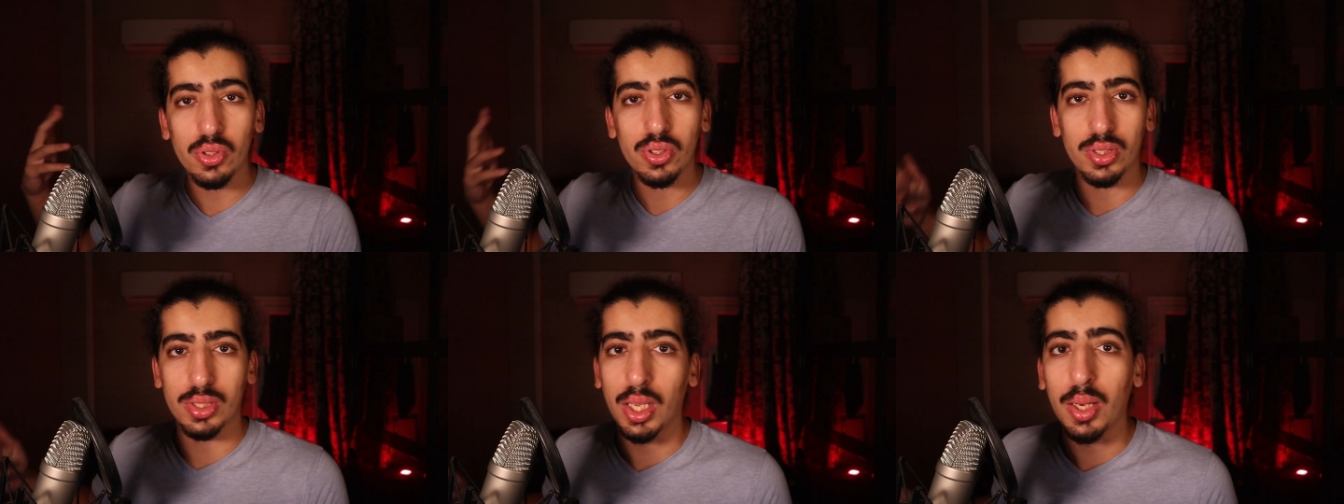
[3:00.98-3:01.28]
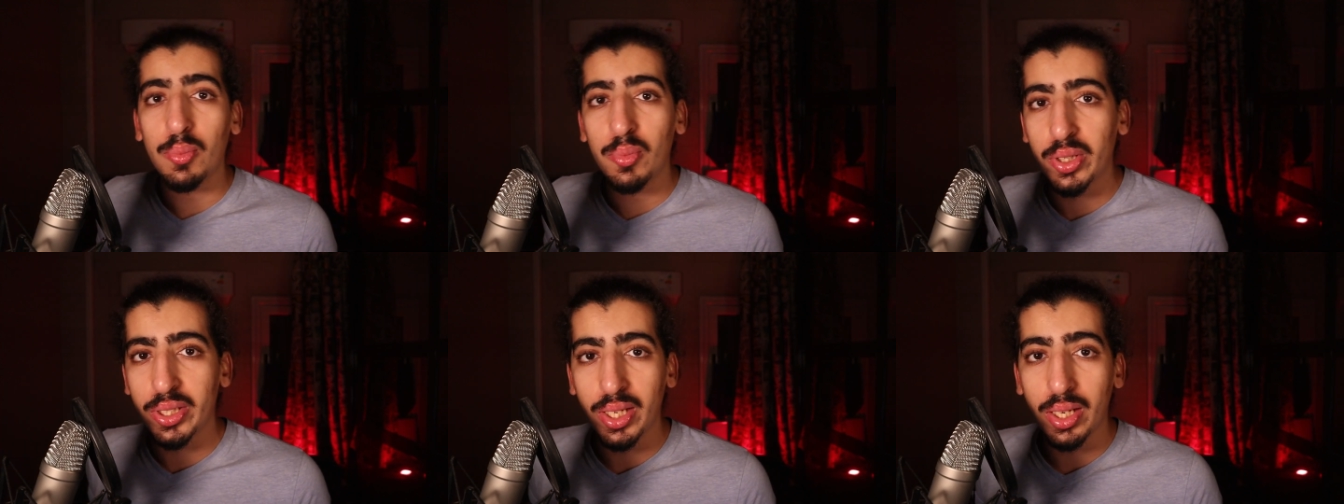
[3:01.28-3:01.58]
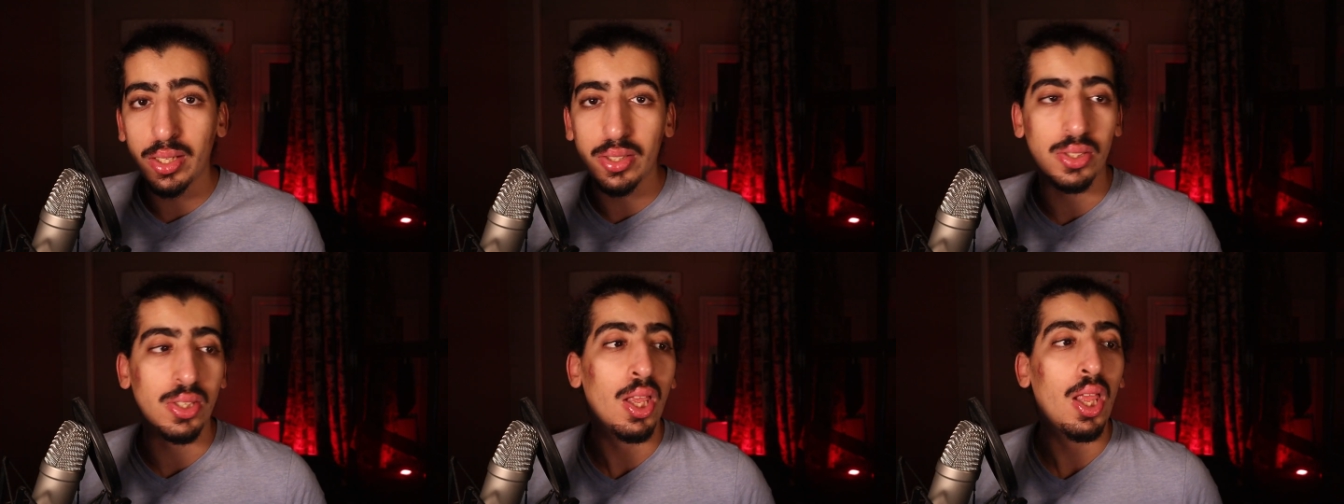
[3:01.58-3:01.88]
someone
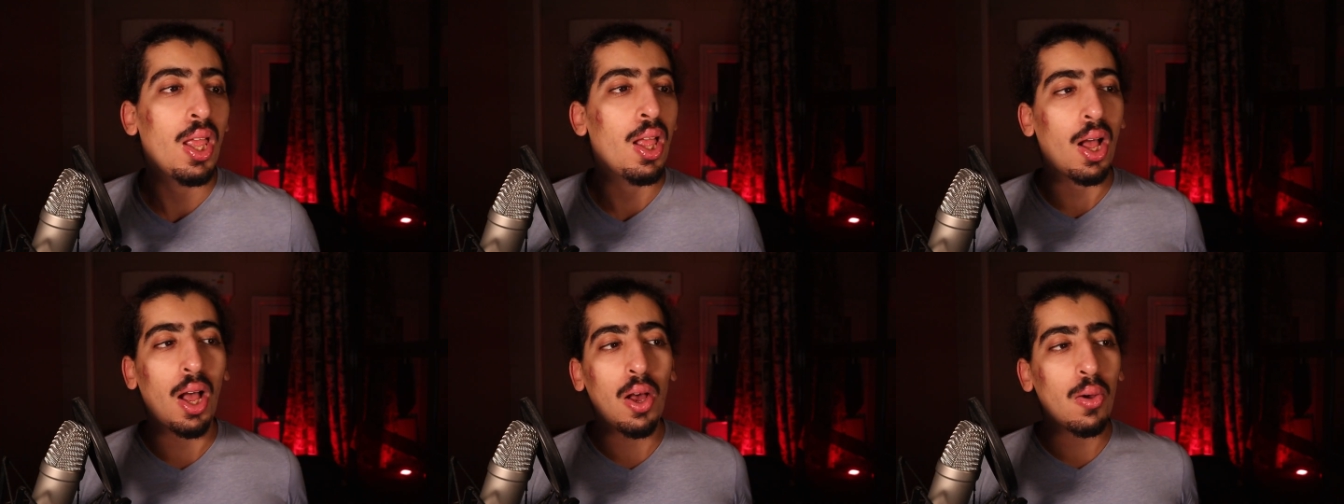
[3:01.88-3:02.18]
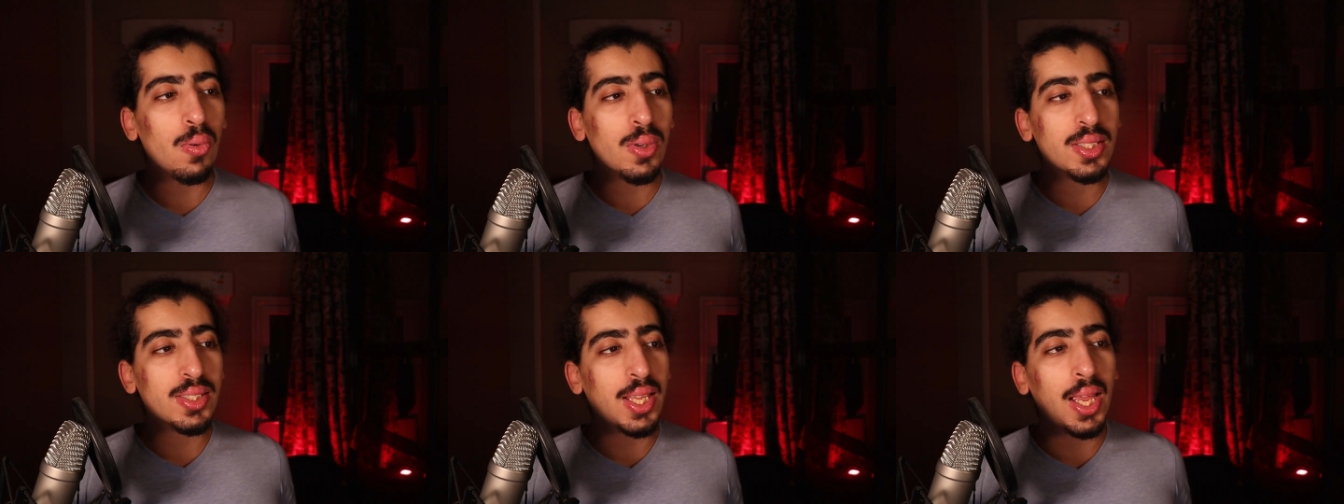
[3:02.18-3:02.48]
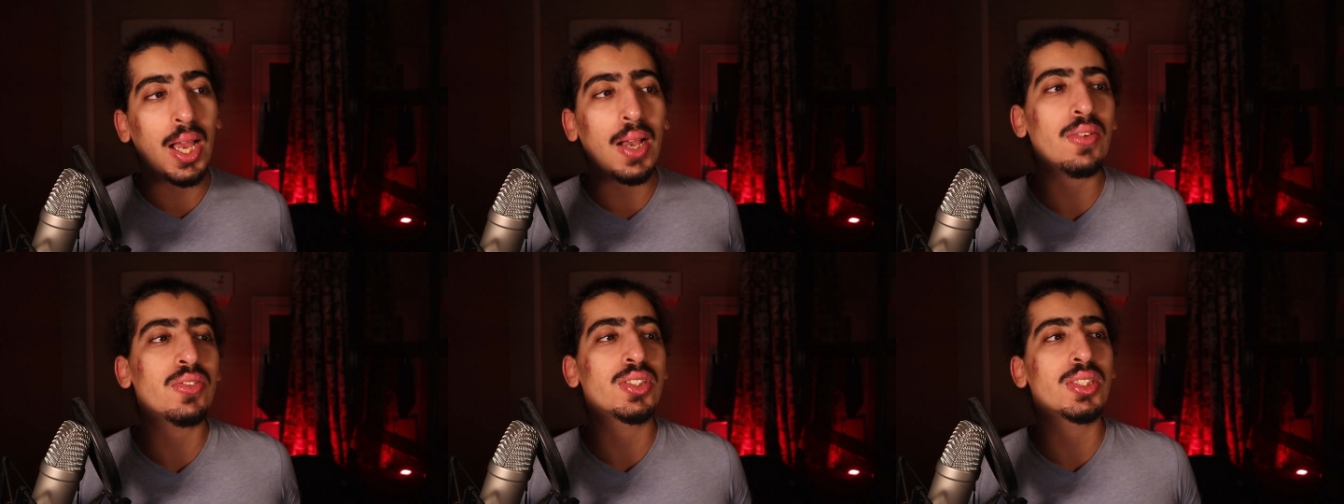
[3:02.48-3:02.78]
else, always
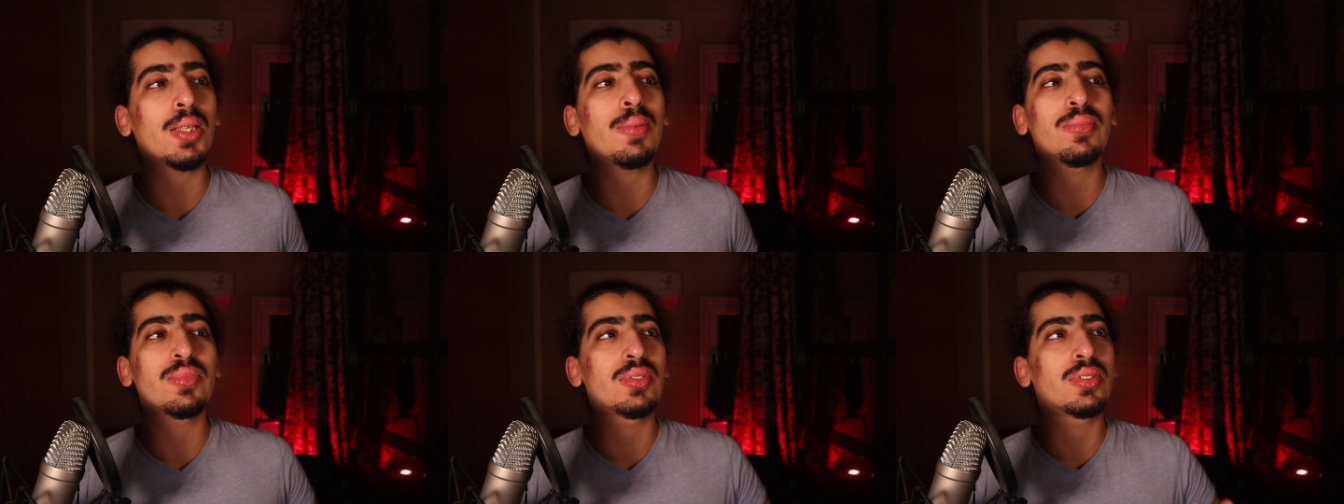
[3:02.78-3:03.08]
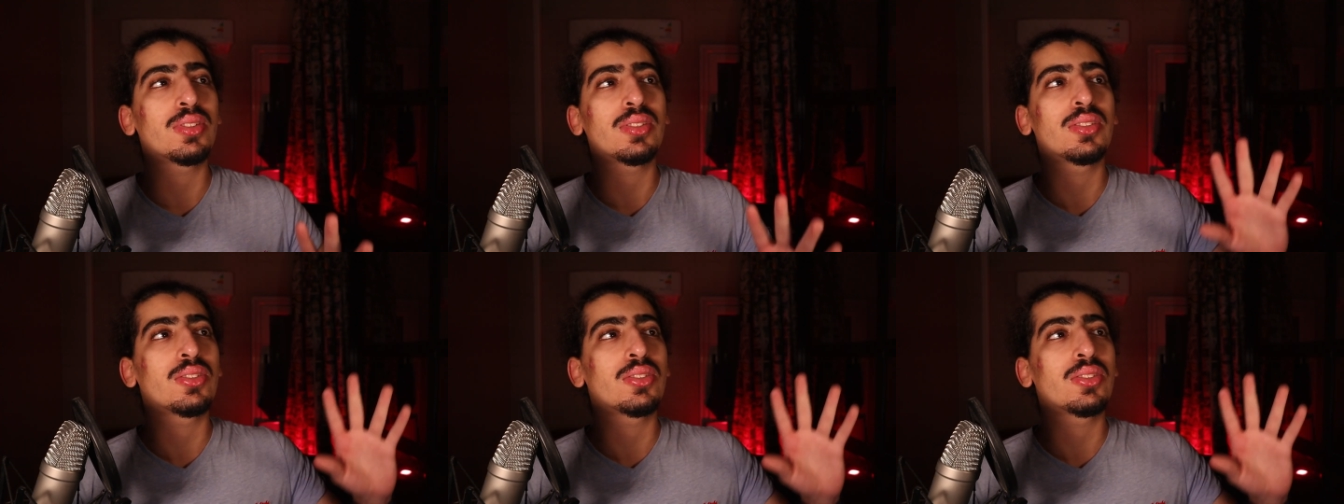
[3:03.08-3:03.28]
have some